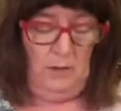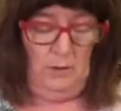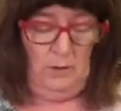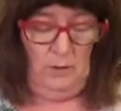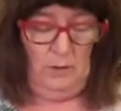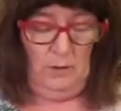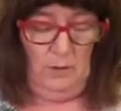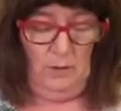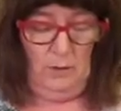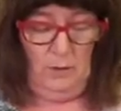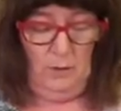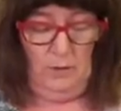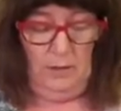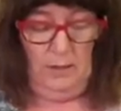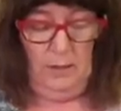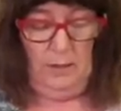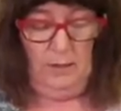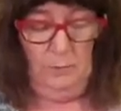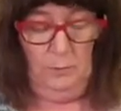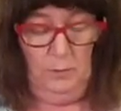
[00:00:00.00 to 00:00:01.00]
So
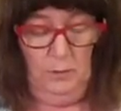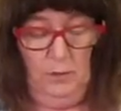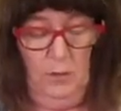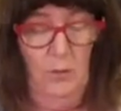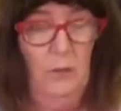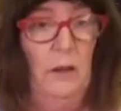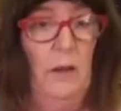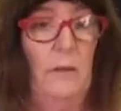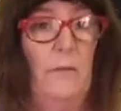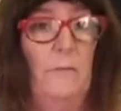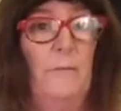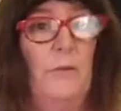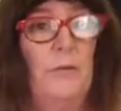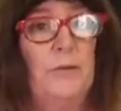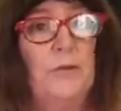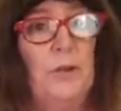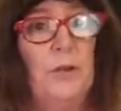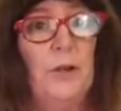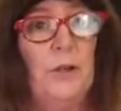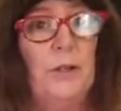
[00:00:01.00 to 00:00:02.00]
that's what they're getting for
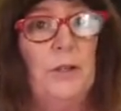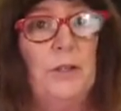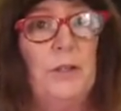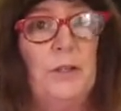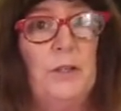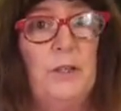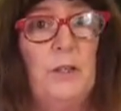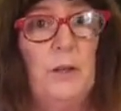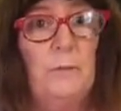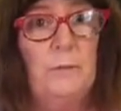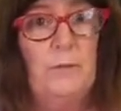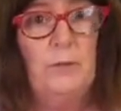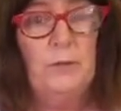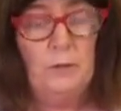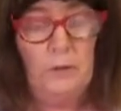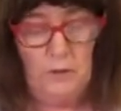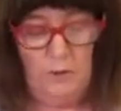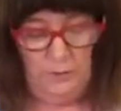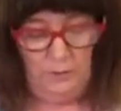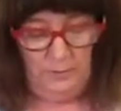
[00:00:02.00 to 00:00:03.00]
chocolate
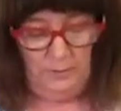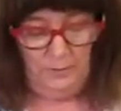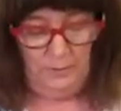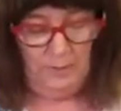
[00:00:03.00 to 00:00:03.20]
chips too.